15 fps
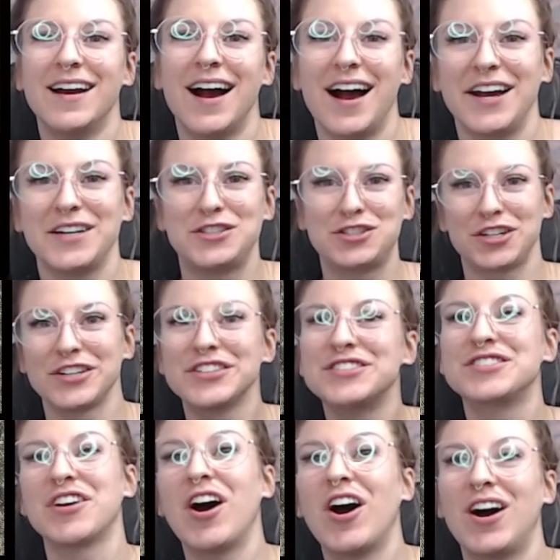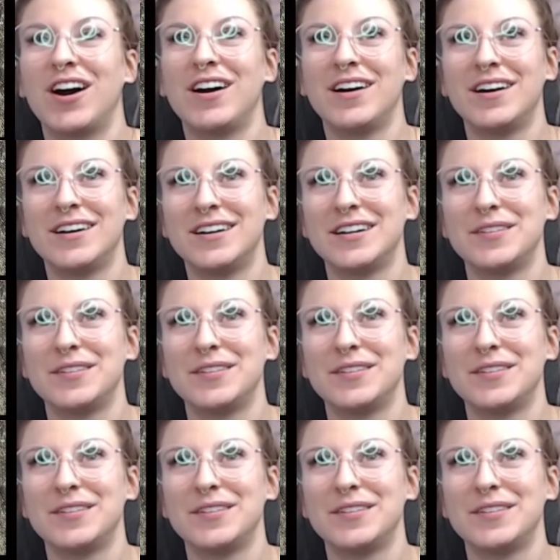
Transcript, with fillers: I just saw.